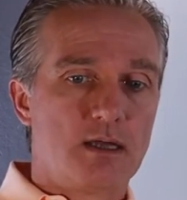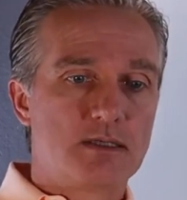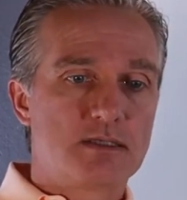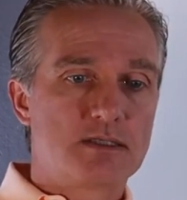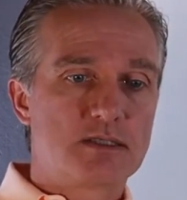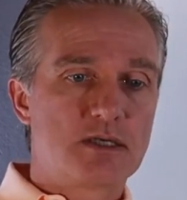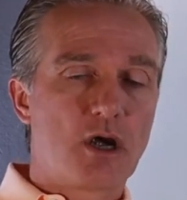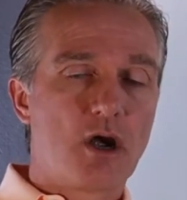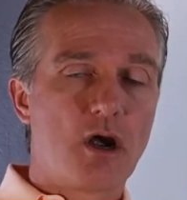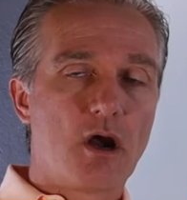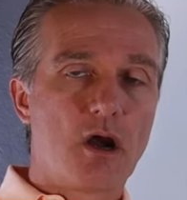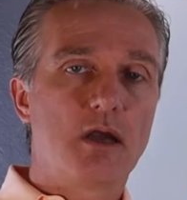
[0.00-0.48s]

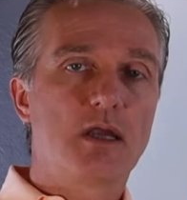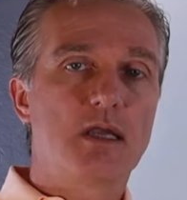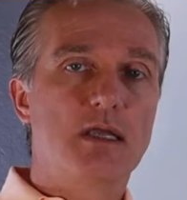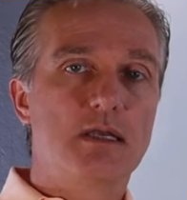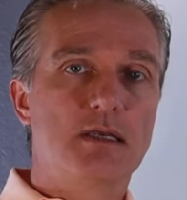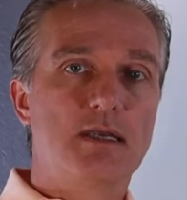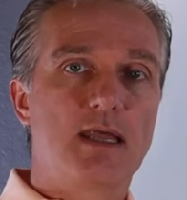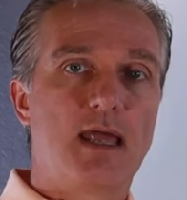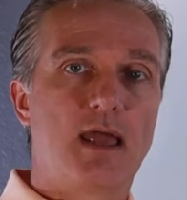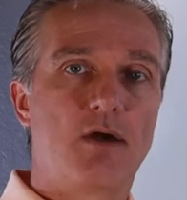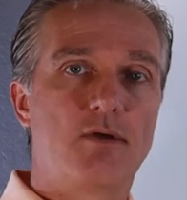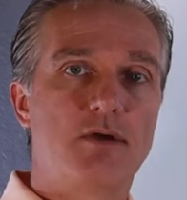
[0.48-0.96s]
target
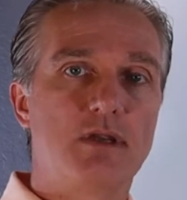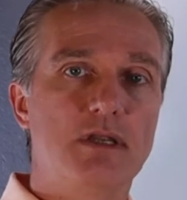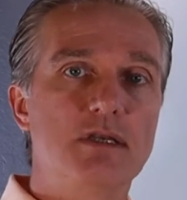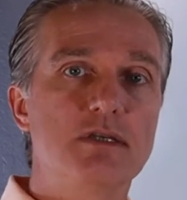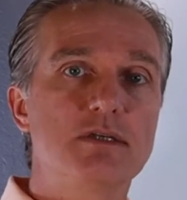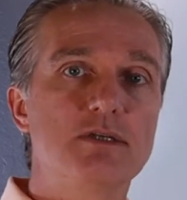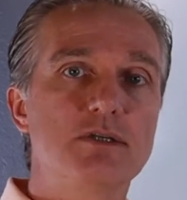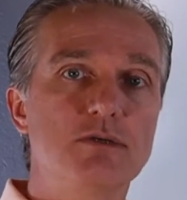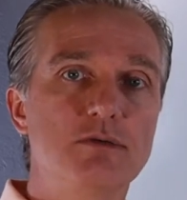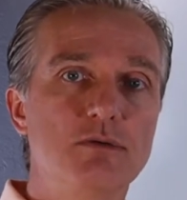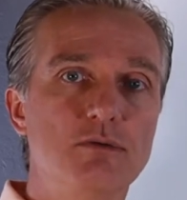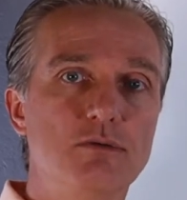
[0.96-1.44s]
down
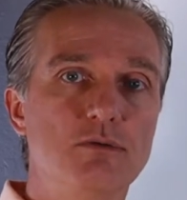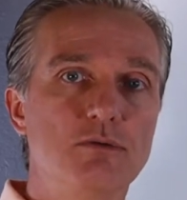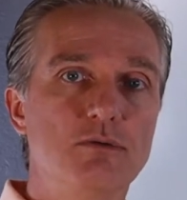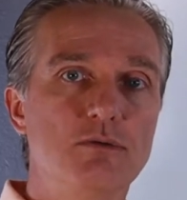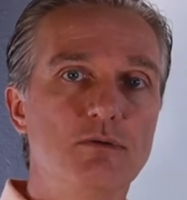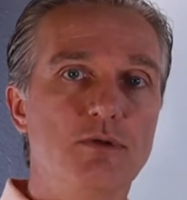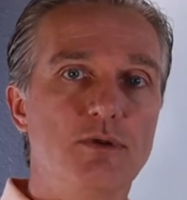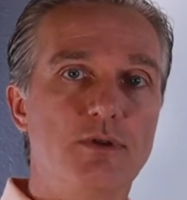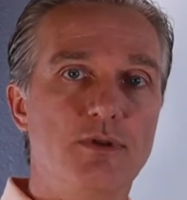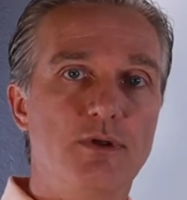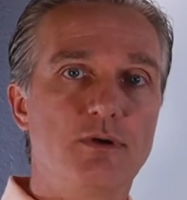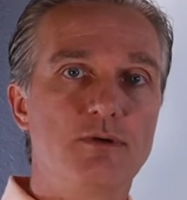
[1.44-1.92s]

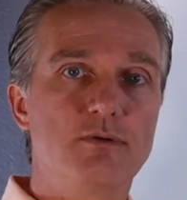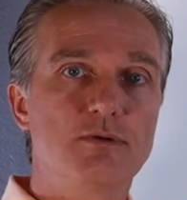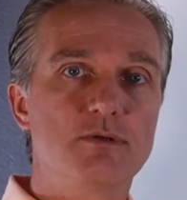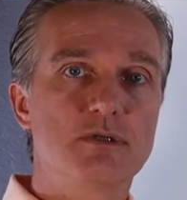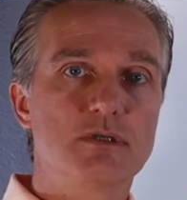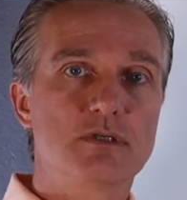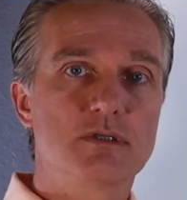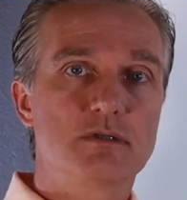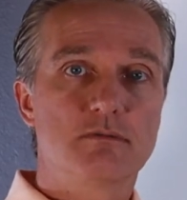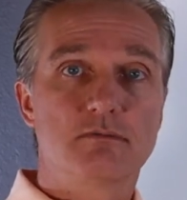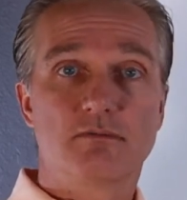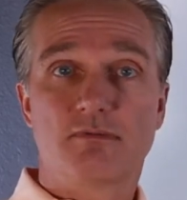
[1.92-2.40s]
into
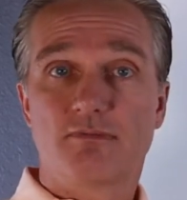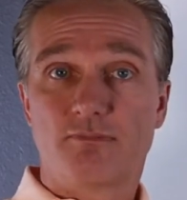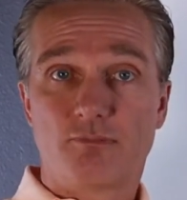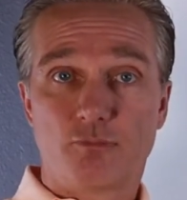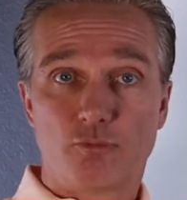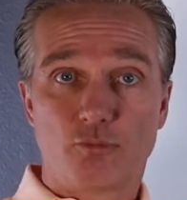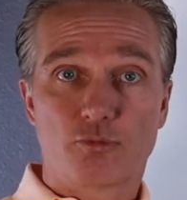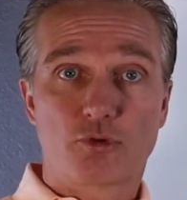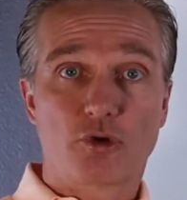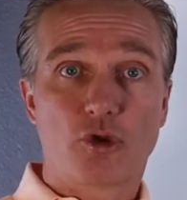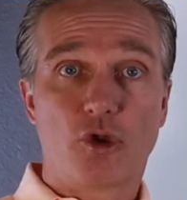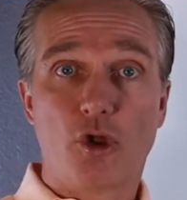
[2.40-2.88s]
those
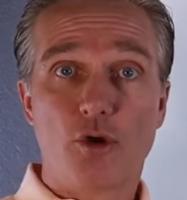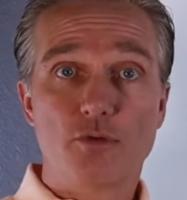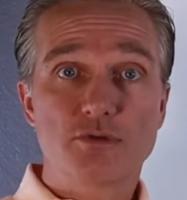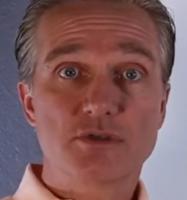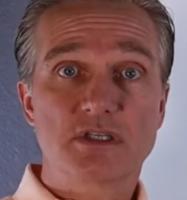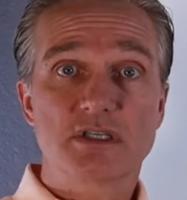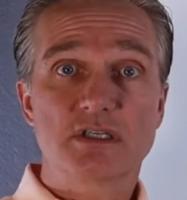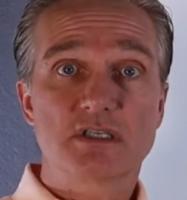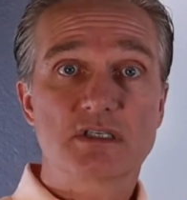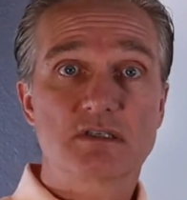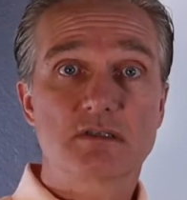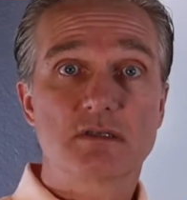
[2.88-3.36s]

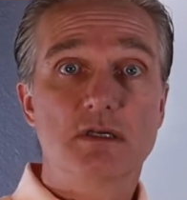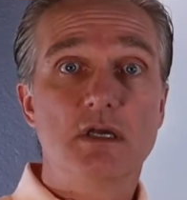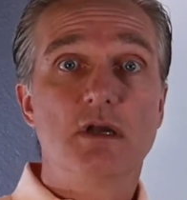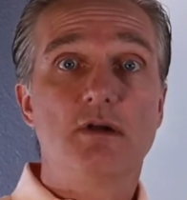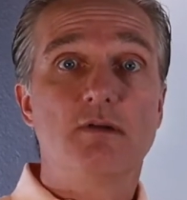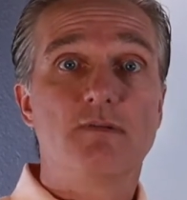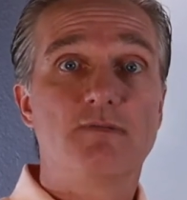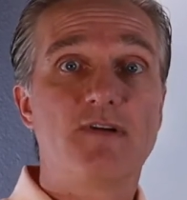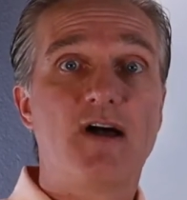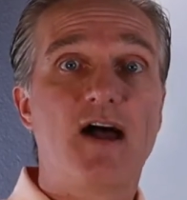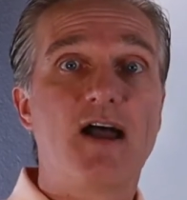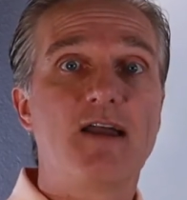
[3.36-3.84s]
closest
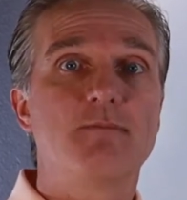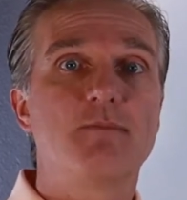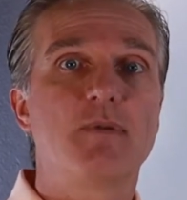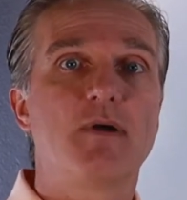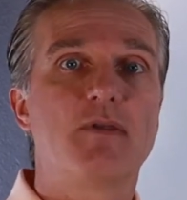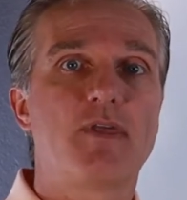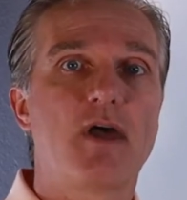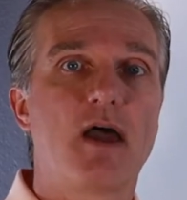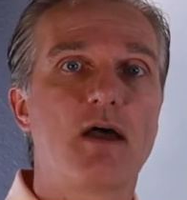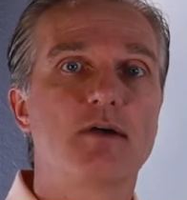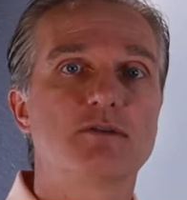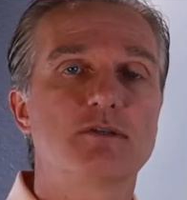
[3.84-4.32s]

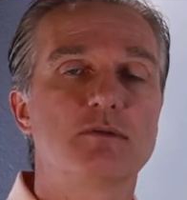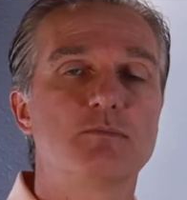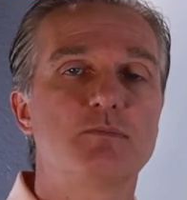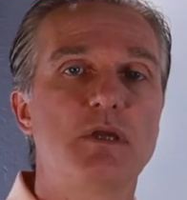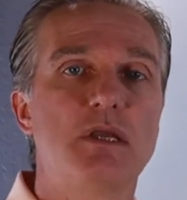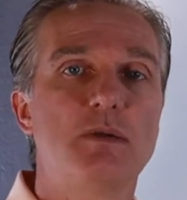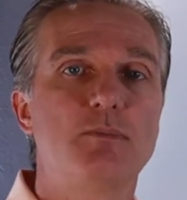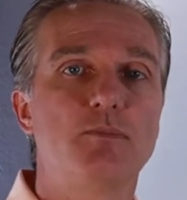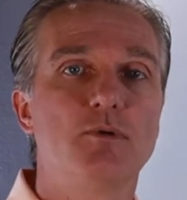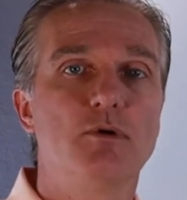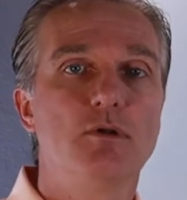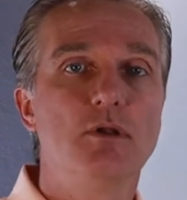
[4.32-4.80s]
5,000
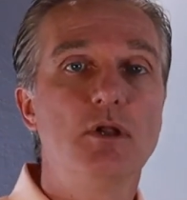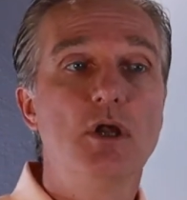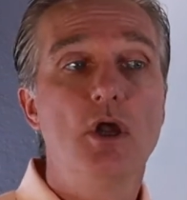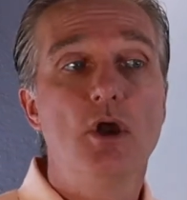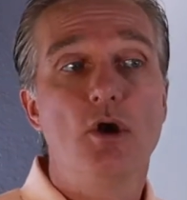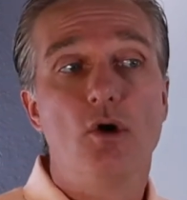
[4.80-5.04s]
people,